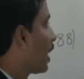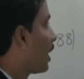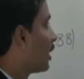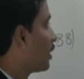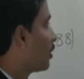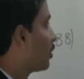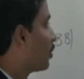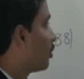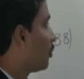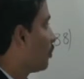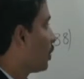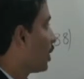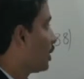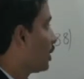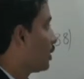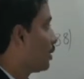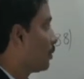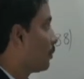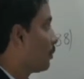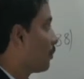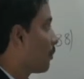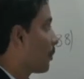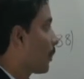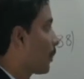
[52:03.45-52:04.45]

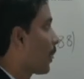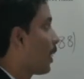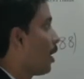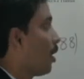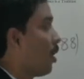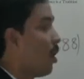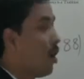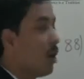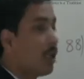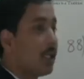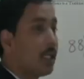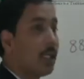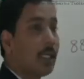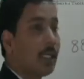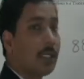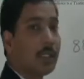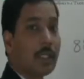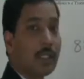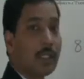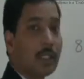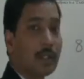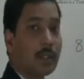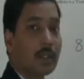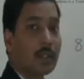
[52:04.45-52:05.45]
dichromate on
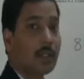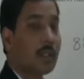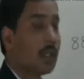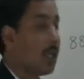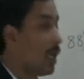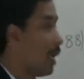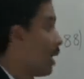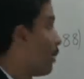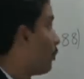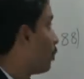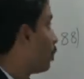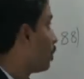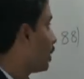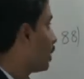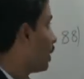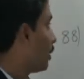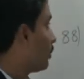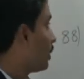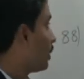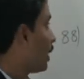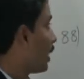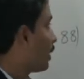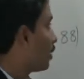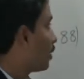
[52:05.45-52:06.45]
heating.
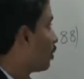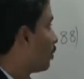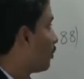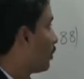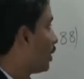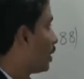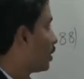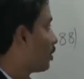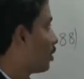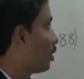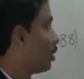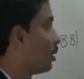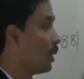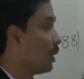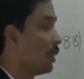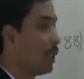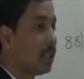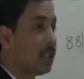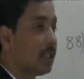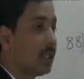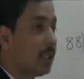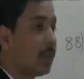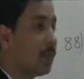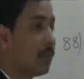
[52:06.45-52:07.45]
Ammonium dichromate on
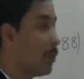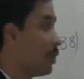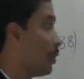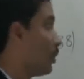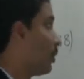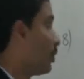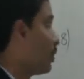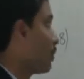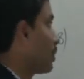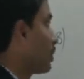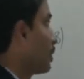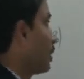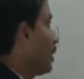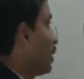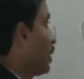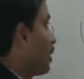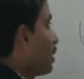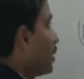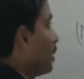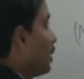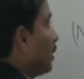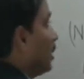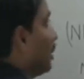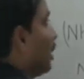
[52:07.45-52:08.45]
heating
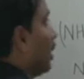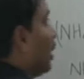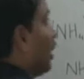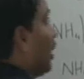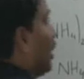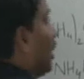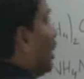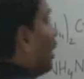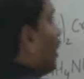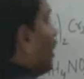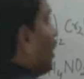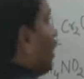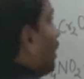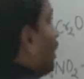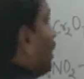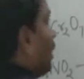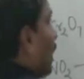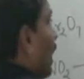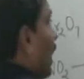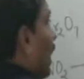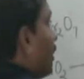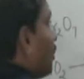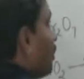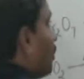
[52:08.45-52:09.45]
produces
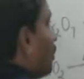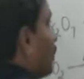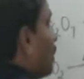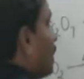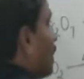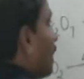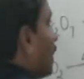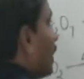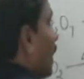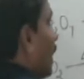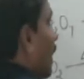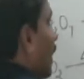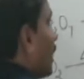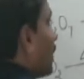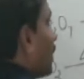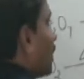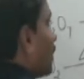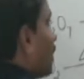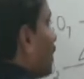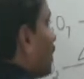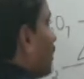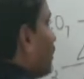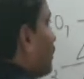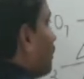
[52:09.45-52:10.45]
nitrogen
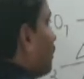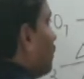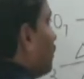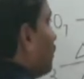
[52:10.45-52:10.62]
gas